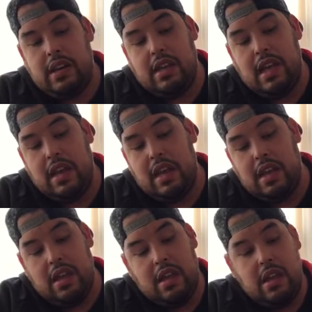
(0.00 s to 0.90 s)
get it
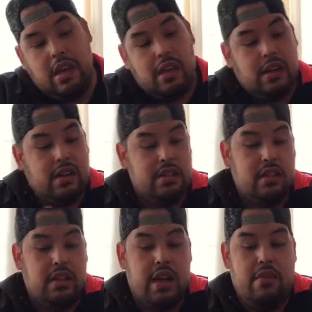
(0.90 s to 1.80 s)
because
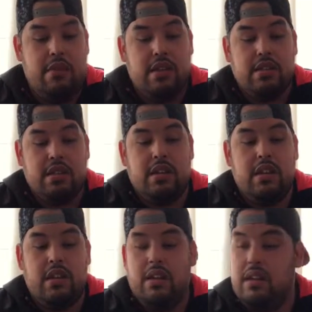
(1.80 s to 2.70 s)
of that reason.
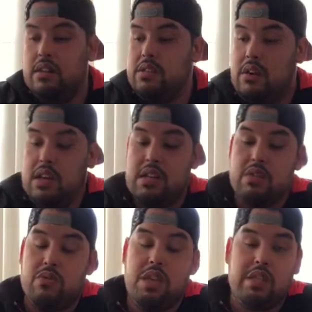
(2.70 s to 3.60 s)
So I
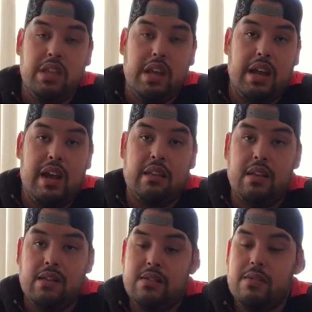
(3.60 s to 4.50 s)
just recently got
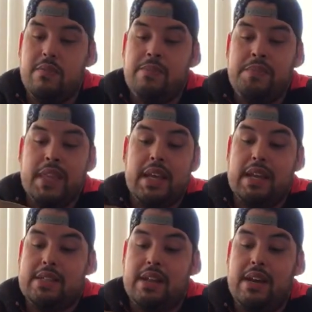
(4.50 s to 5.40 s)
this, and
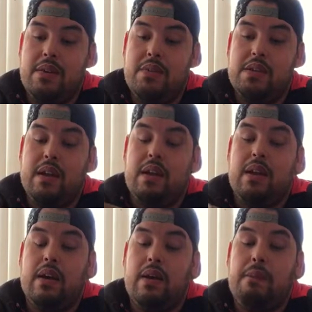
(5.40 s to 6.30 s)
I saw it was
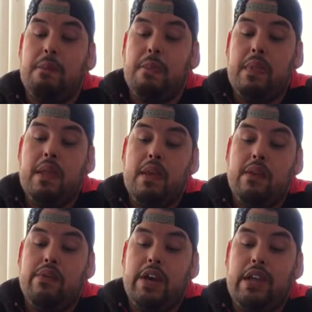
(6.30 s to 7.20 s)

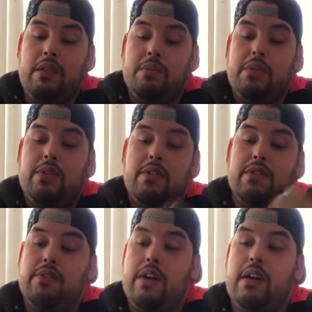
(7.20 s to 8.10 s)
available
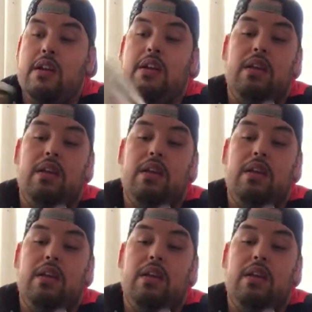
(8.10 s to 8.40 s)
on